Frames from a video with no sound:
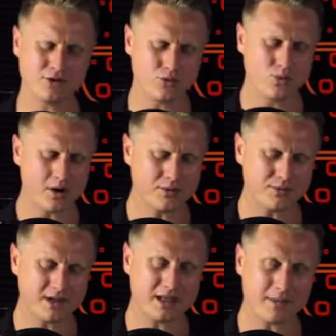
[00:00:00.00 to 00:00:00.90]
You want to
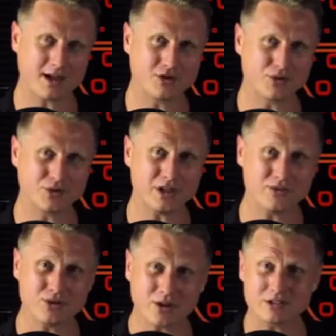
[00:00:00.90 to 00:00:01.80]
really make sure that
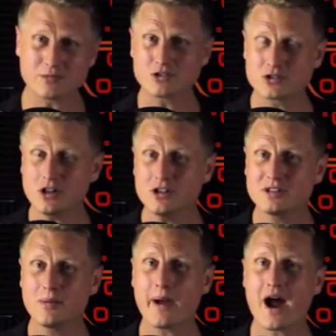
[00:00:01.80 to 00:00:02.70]
you've got some
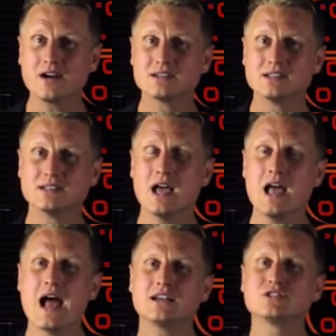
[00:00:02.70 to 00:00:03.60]
solid comparisons
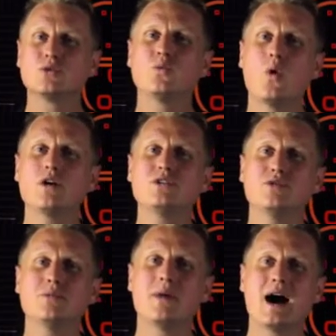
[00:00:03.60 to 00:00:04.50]
as to what
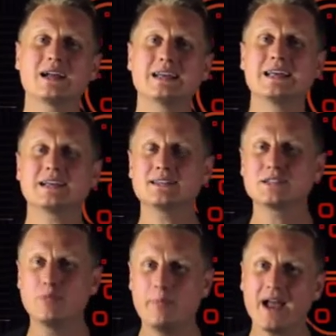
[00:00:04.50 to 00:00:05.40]
your market
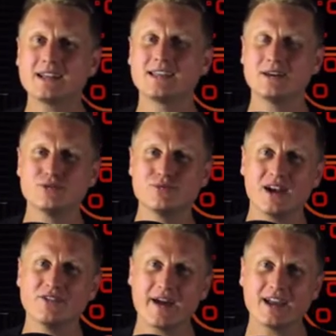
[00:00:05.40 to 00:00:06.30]
expect in a
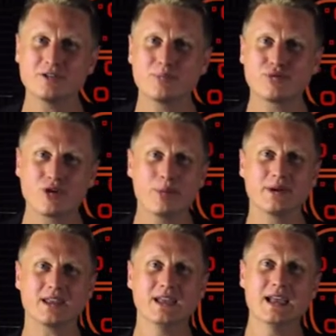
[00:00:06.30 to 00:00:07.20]
renovated
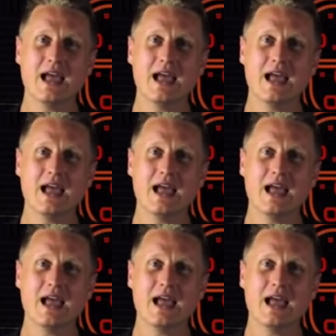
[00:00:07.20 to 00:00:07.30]
property.